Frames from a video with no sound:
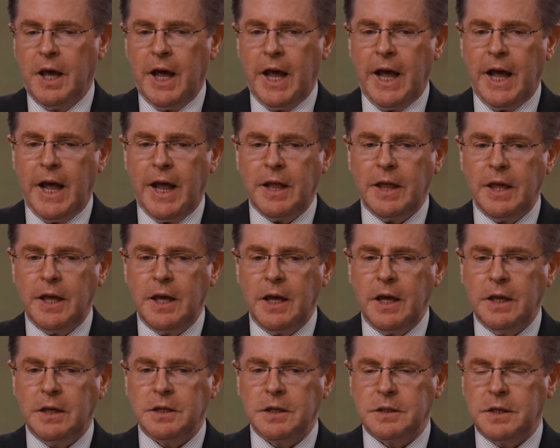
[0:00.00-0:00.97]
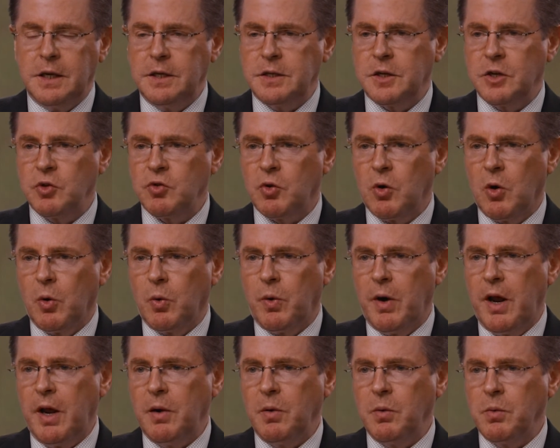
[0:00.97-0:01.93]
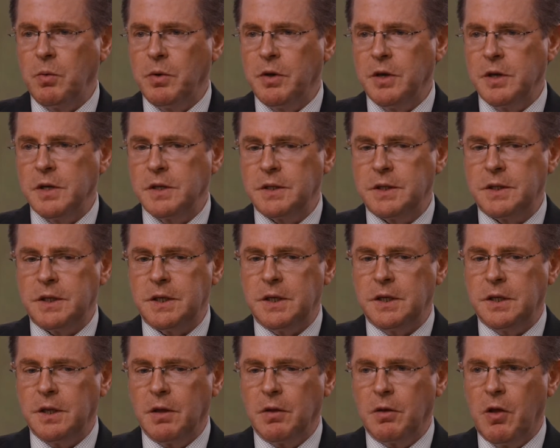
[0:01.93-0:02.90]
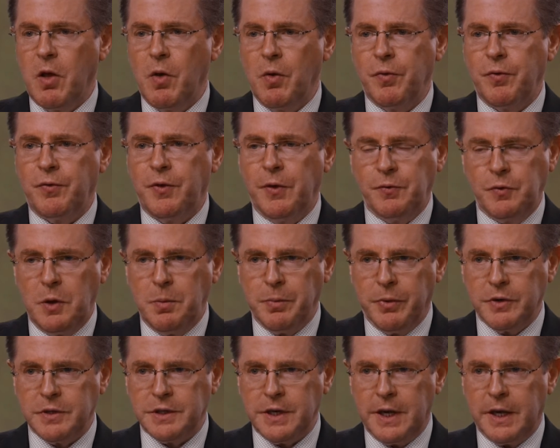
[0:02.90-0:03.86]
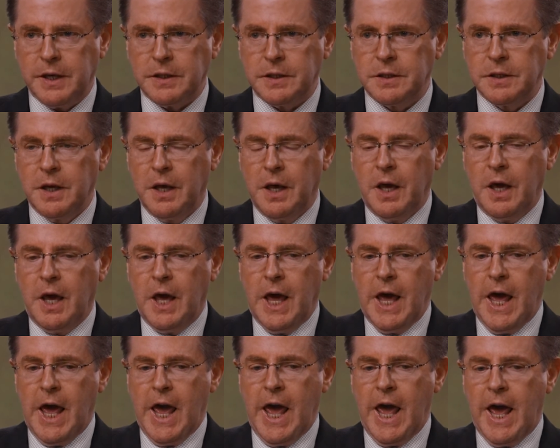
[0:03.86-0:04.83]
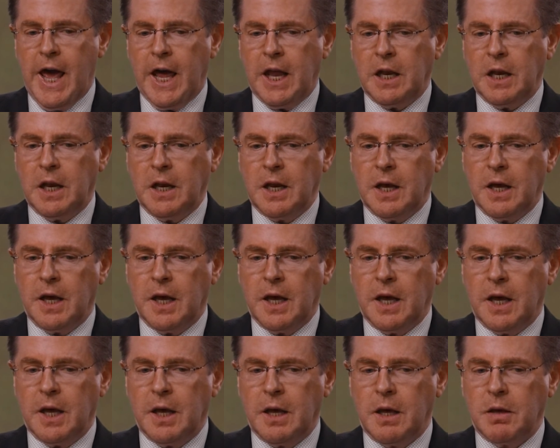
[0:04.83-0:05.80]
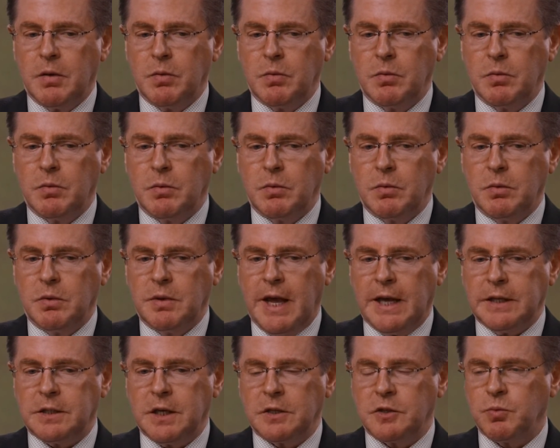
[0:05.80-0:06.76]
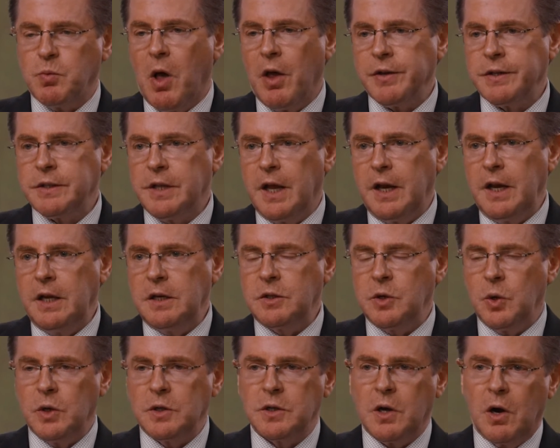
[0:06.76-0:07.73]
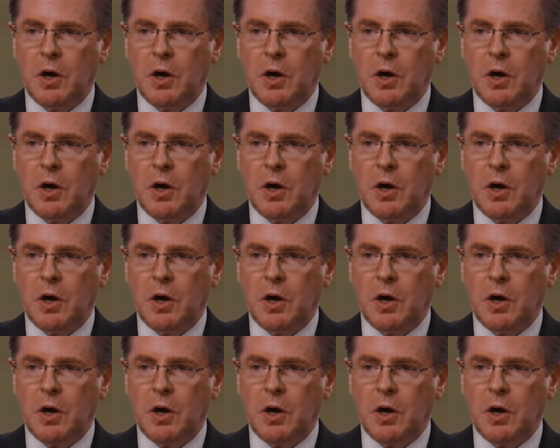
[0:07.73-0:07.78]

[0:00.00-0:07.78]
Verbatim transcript: and the disease control rate was in the low 50%. And uh, that's a small study, so it's